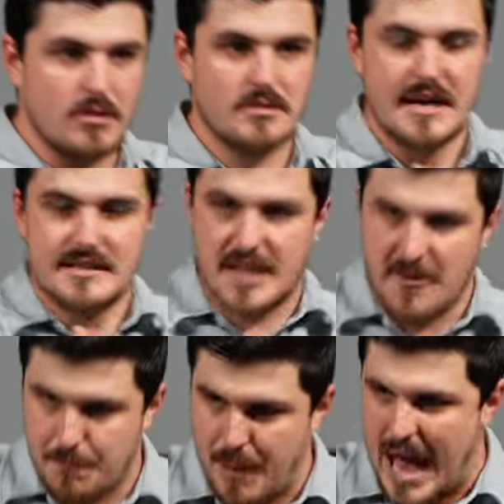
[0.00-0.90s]
to give
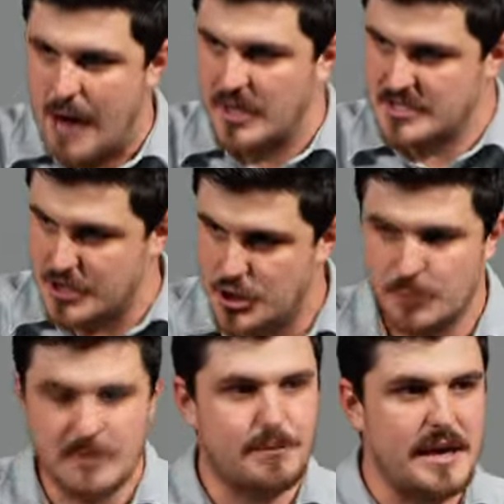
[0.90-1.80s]
power to human
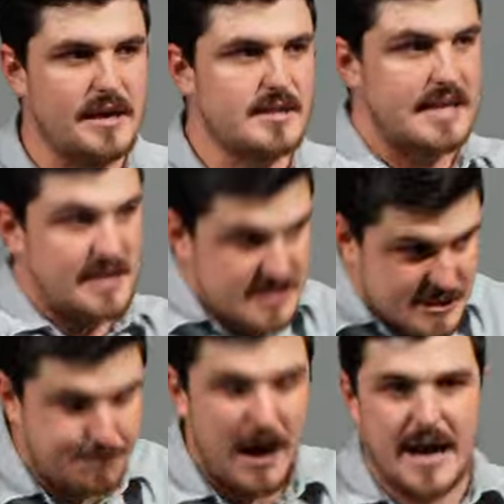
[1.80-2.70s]
beings and
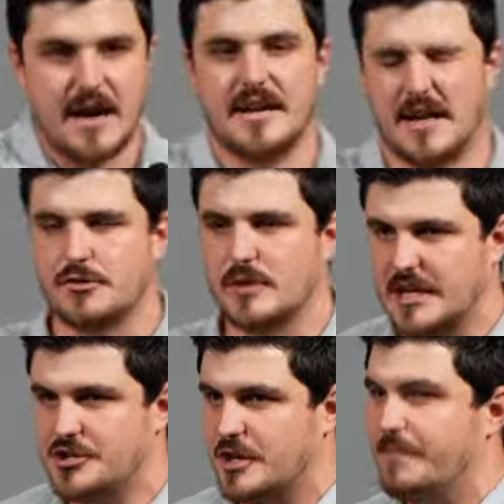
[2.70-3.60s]
inspire another religion
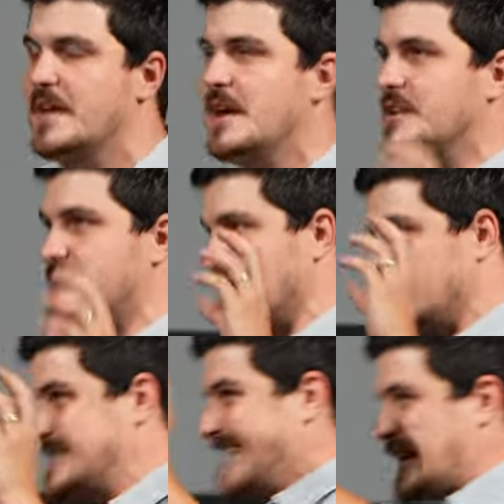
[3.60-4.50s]
to
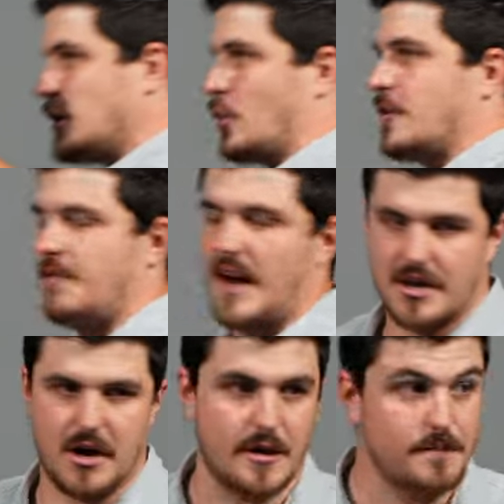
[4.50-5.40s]
deglorify God.
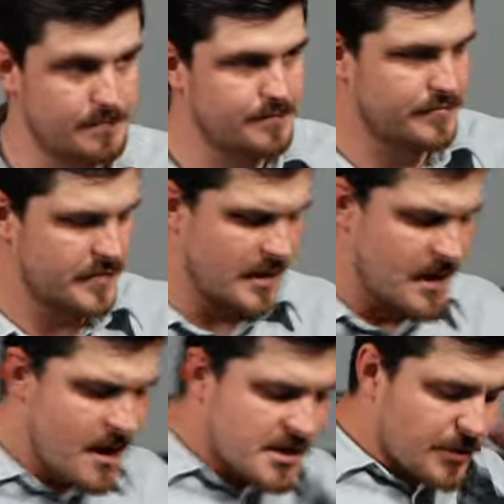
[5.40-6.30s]
So
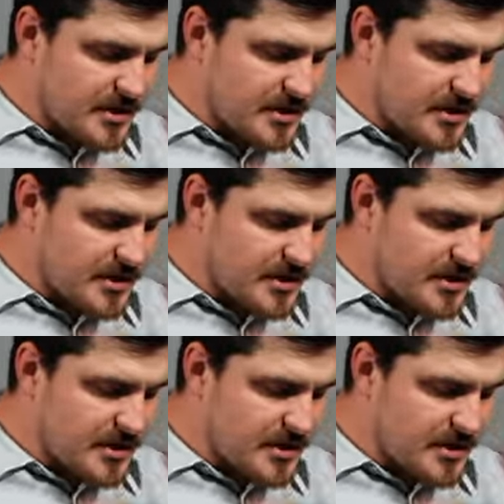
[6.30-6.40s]
when God